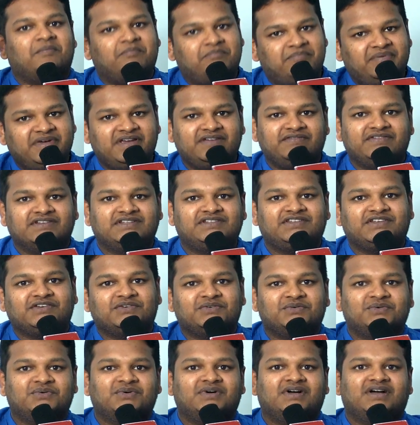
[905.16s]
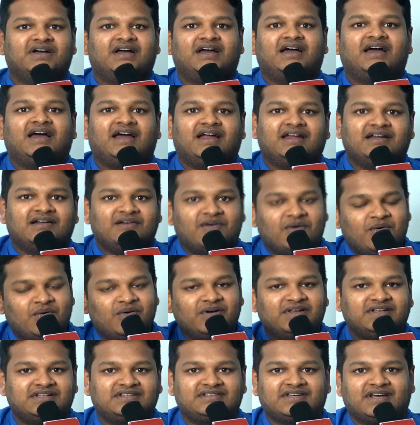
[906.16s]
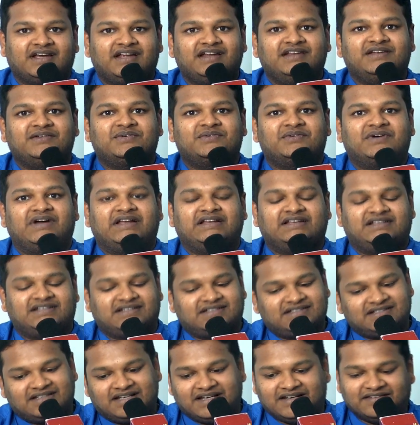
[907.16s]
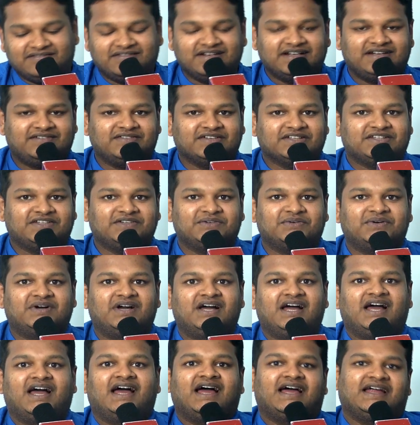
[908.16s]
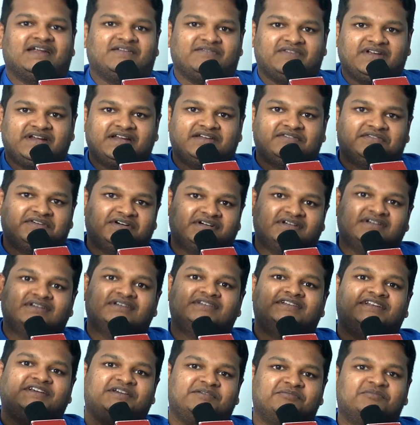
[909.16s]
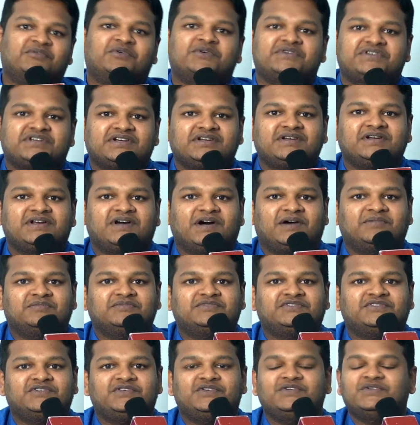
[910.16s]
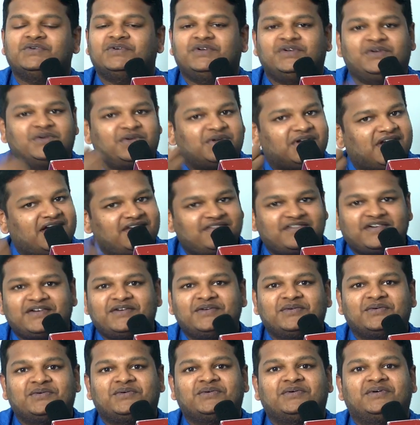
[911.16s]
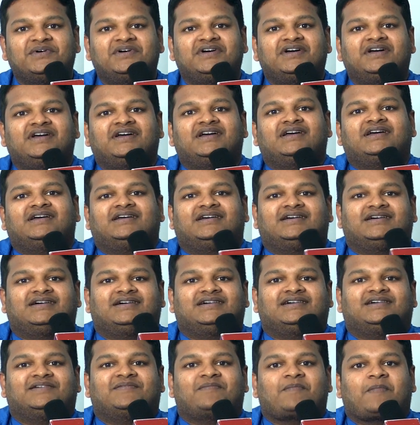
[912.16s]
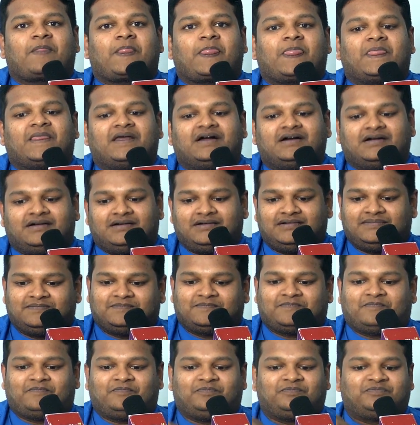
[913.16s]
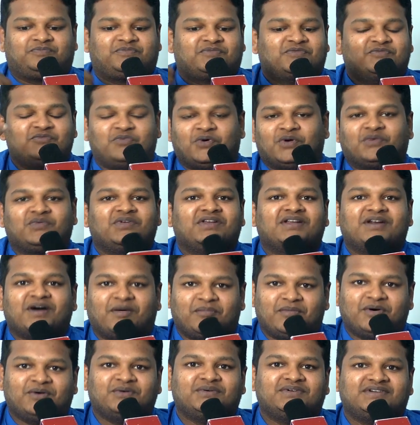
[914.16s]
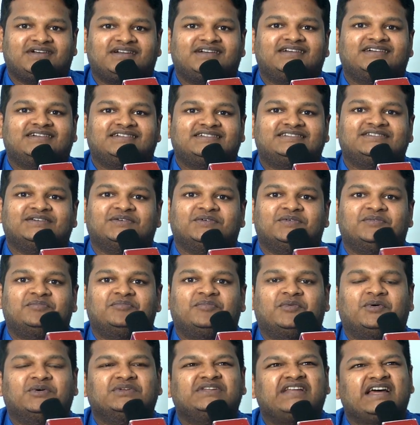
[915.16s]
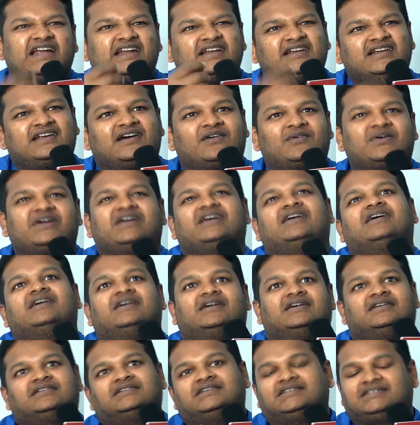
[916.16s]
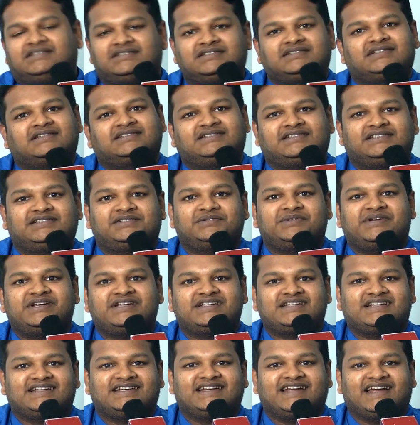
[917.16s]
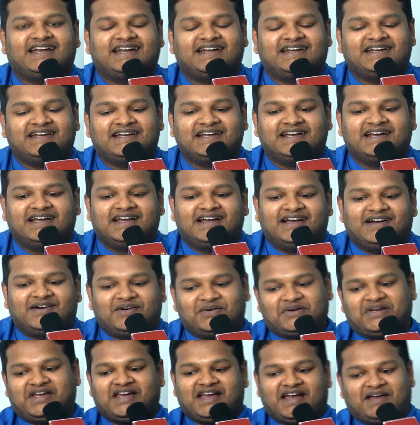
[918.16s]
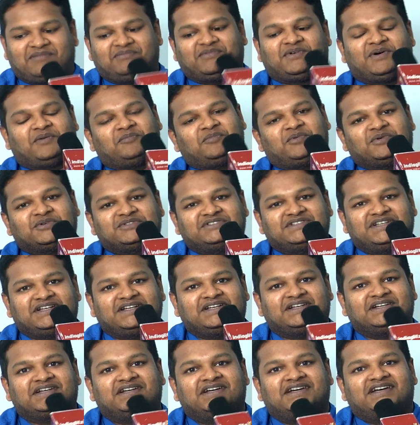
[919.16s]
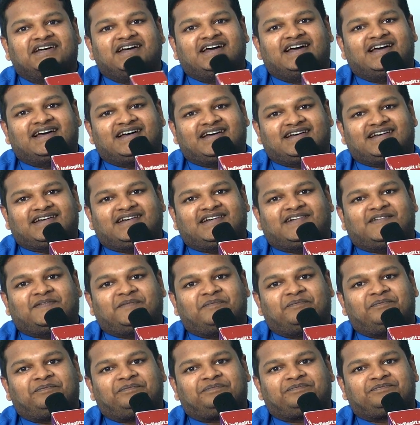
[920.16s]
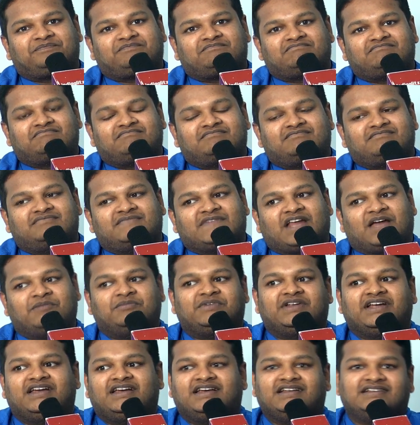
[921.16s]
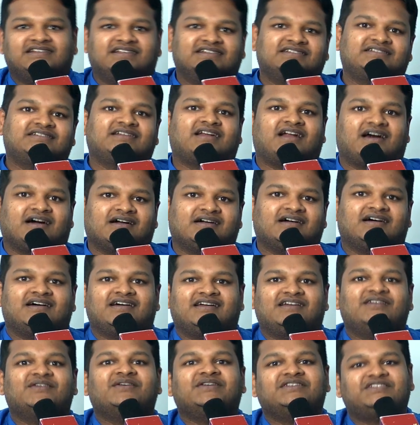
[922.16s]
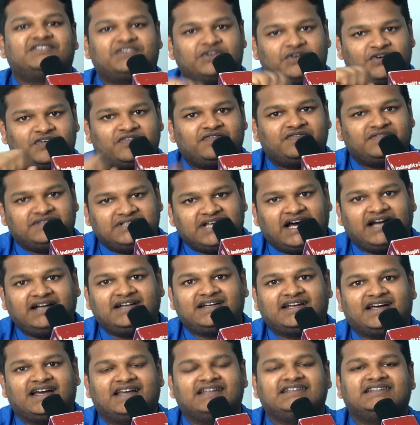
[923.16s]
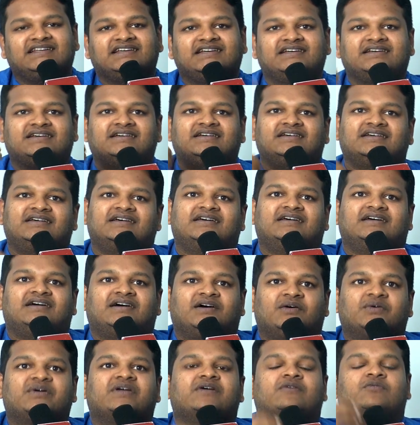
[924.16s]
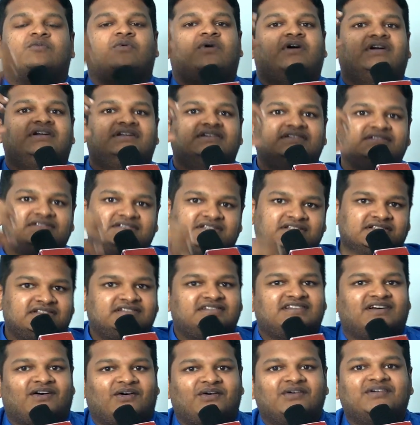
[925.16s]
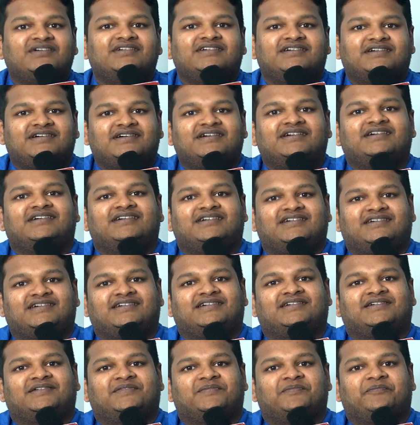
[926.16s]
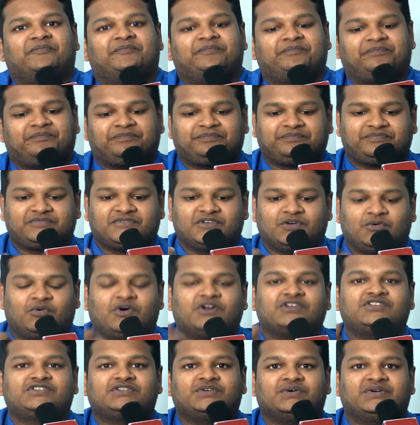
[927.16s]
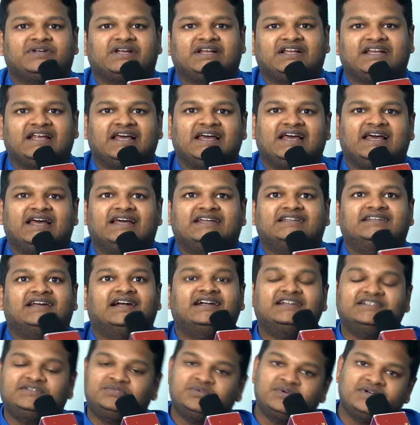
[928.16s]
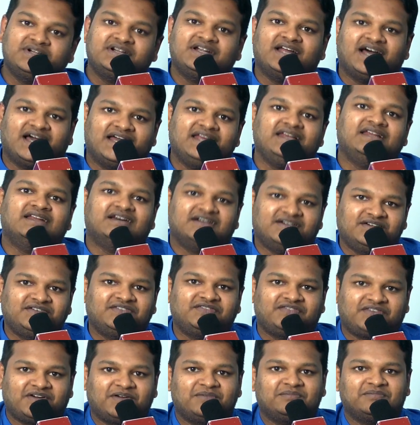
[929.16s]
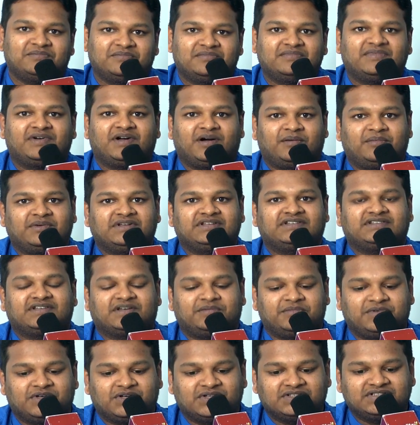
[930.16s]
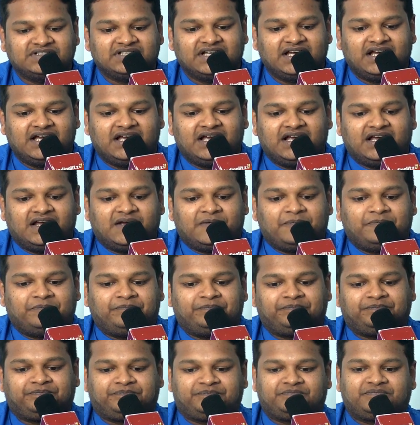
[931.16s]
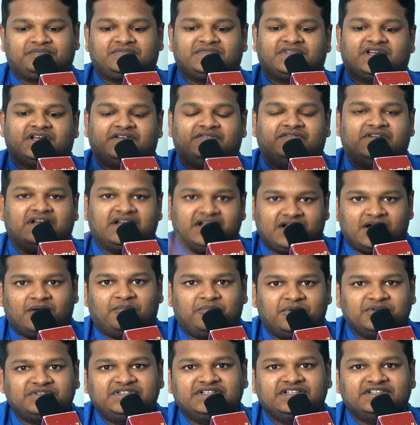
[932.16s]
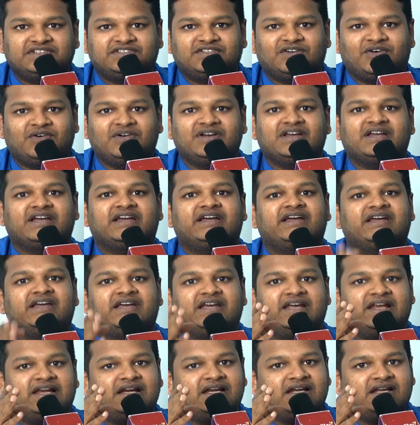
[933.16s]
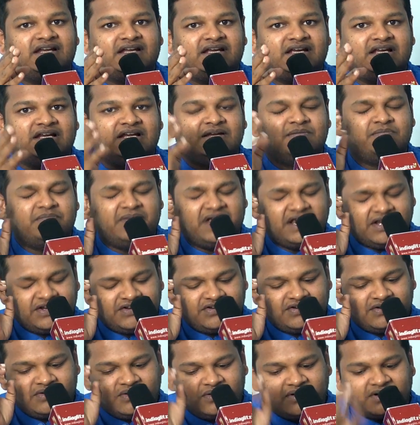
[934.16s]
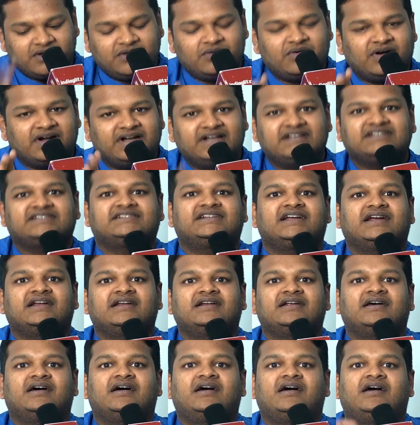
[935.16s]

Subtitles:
be with you and go inside you and just live it with you. And whenever the emotion comes, you will never know uh, what will come out. So more than, okay, this is a situation, and okay, I'm composing, I'm taking this raga, and instead of that I think, okay, what is this song wants to tell. That is what I learned from Kamal sir, because when composing a song, he'll make sure you understand